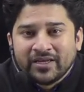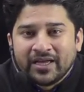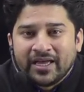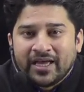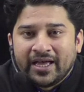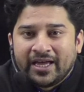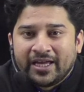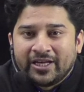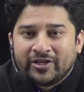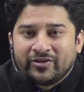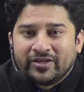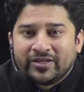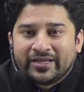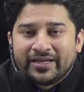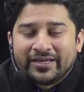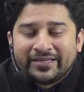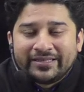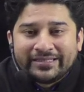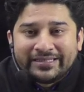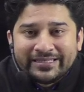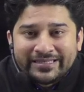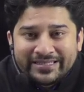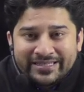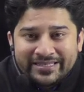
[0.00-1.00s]
and you'll
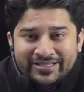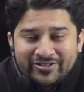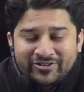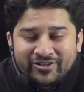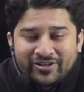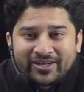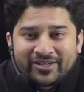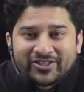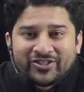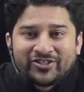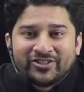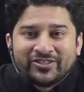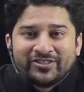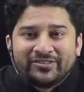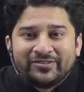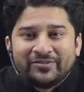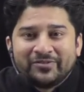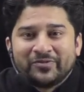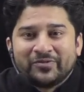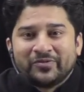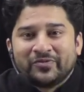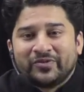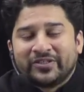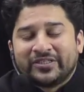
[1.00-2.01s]
get this structure
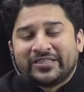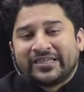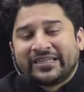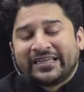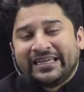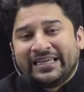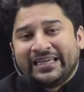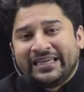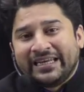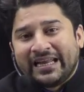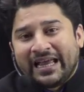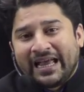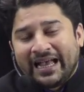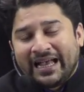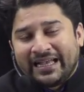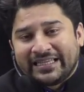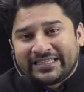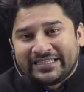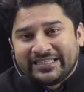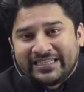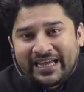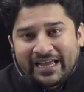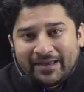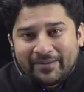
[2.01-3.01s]
which again
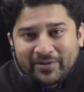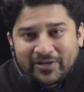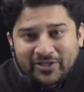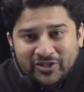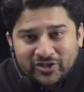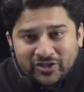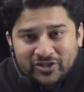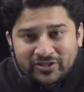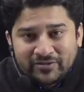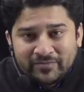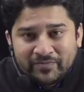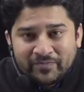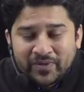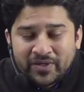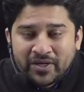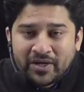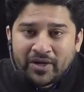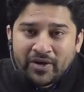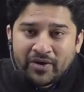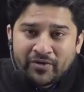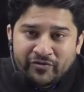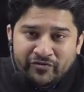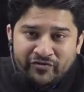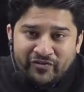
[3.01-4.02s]
has dimension
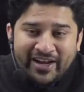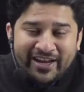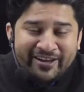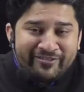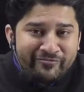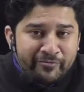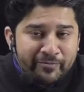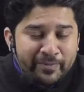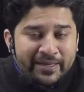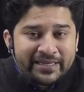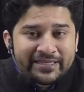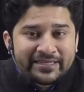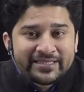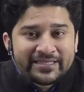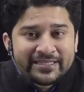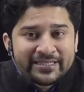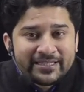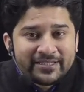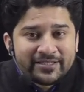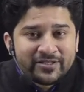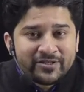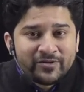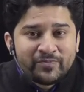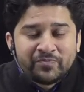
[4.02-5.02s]
5 by
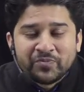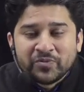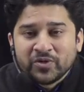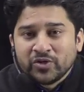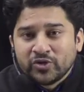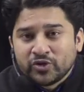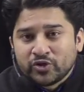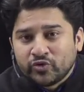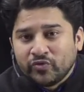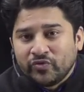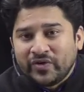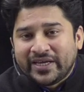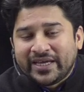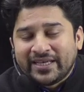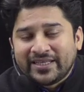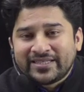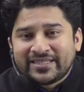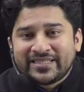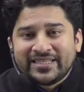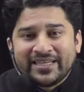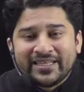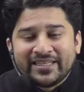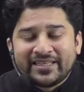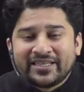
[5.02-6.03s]
6. So we can
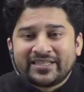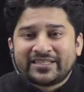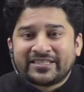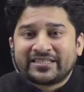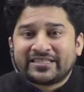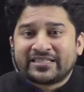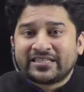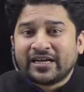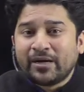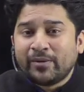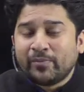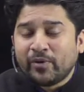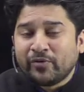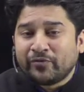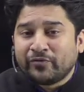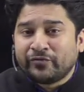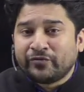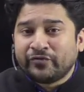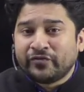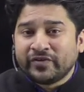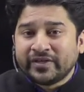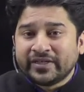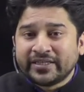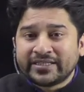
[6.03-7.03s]
say that sum of
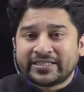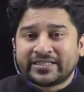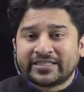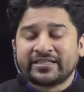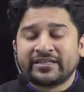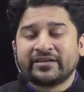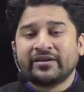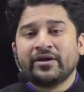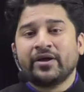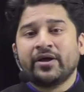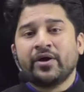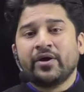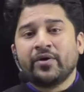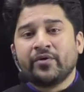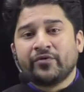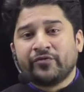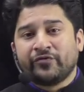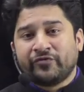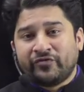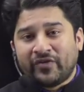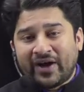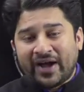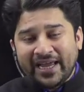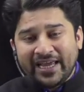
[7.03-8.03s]
first
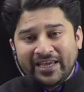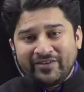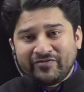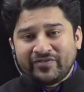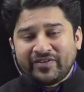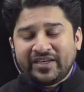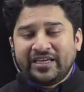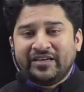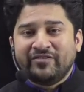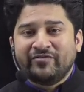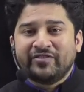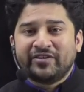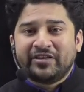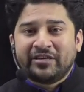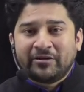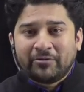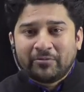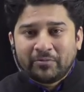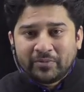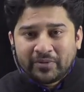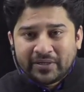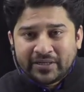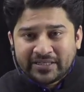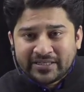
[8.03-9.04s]
5 even
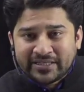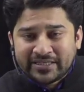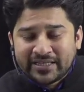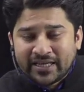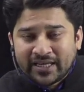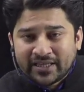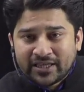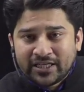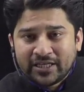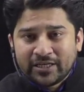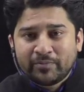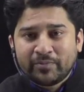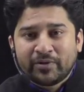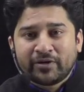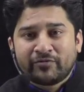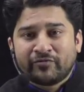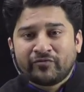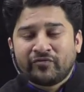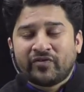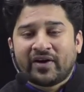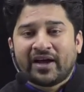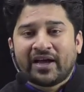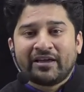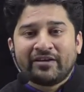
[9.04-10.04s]
number is nothing but
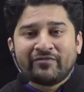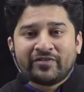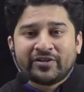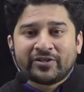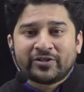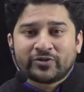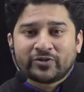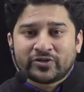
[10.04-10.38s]
5 into